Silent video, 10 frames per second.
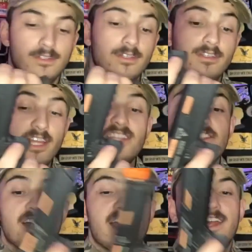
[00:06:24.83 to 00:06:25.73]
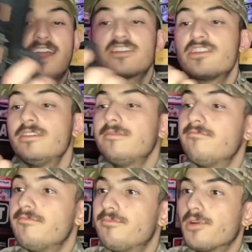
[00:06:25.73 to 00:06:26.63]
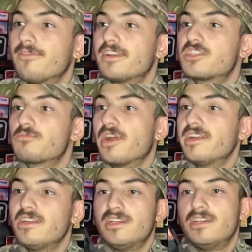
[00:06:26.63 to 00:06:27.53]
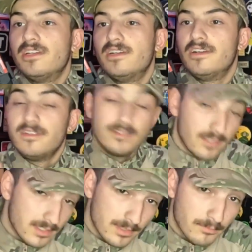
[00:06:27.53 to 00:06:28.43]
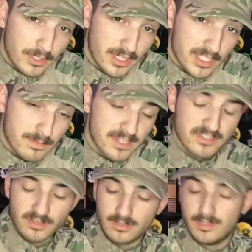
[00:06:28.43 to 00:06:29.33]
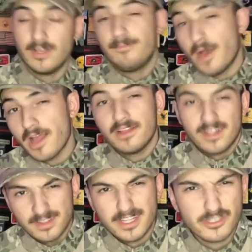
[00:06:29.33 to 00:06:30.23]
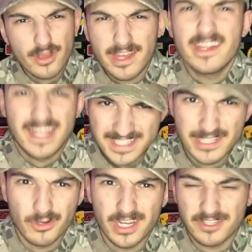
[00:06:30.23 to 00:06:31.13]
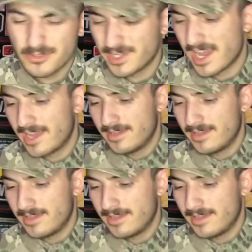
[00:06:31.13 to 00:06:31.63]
Nice slide action, perfect spring. Pretty nice pistol. But let's go ahead and see what else we got.